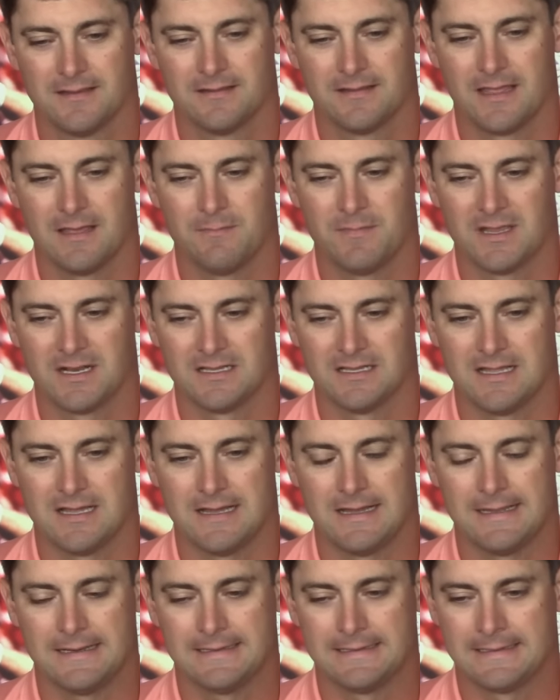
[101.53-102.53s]
that meant a
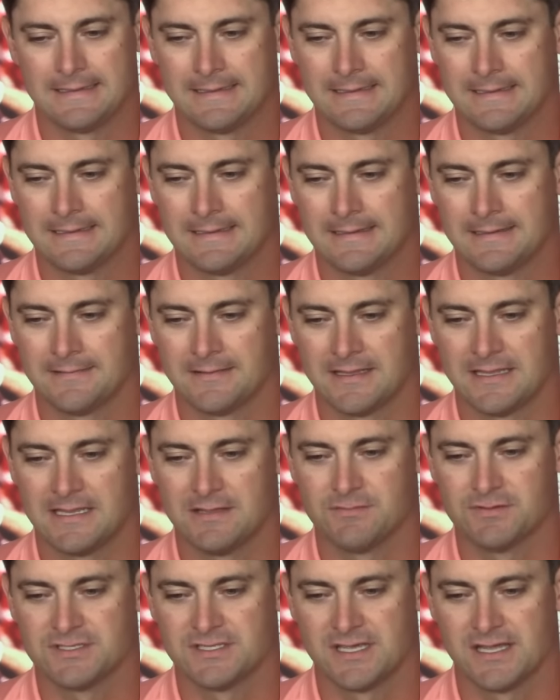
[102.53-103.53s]
lot uh, that he
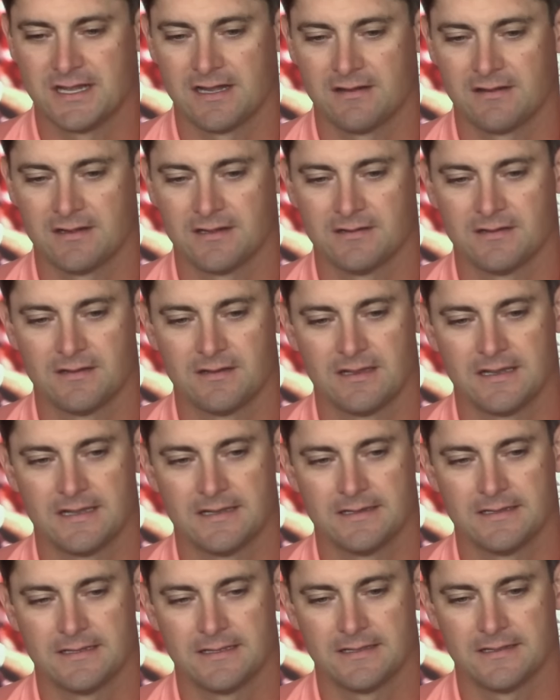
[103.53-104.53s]
was there, and
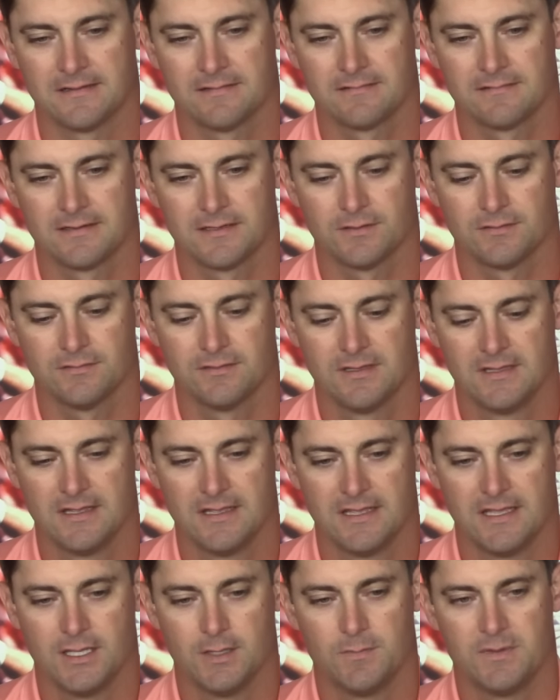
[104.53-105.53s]
and uh, he'll
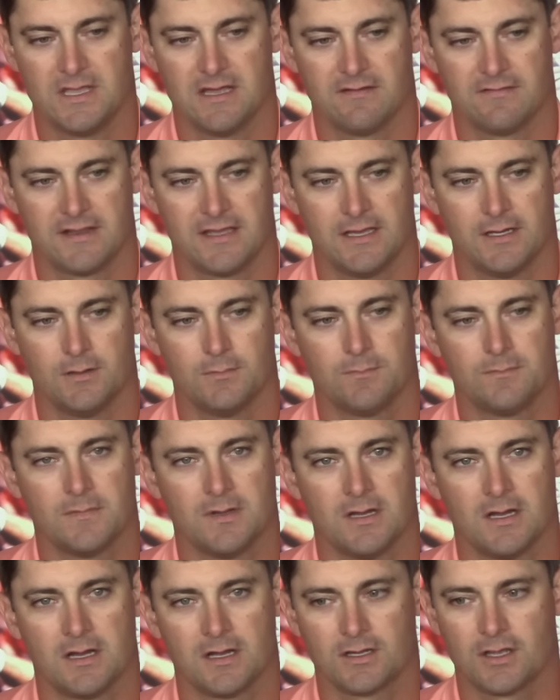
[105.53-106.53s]
he'll be able to help
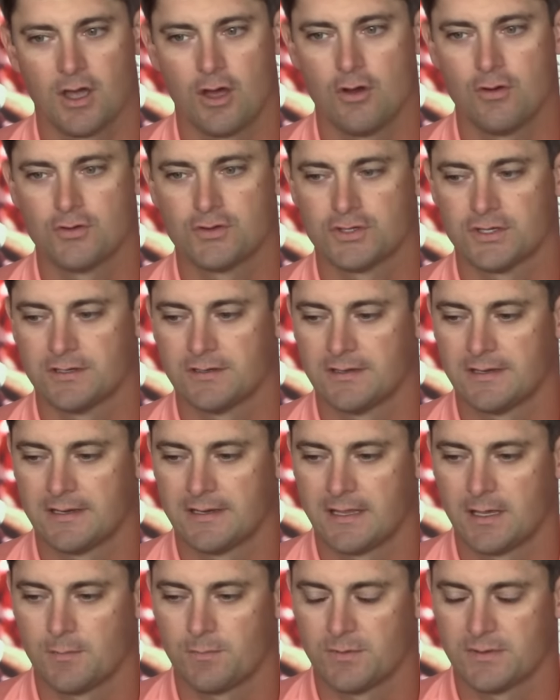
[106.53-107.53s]
uh, coach and, and
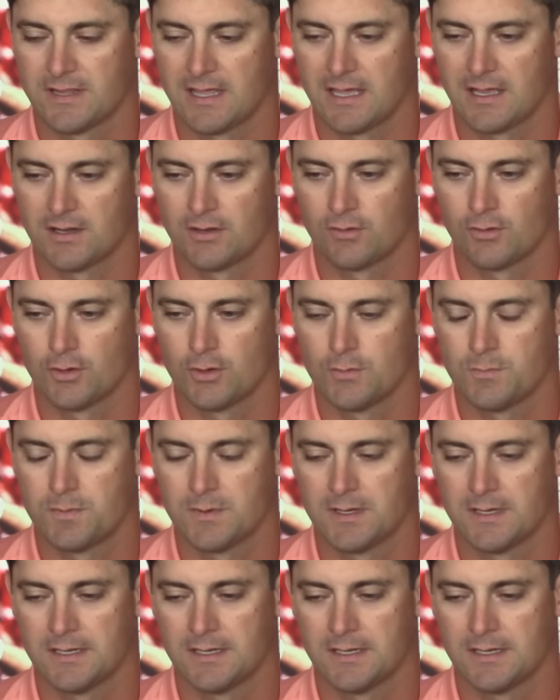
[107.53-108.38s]
help with that group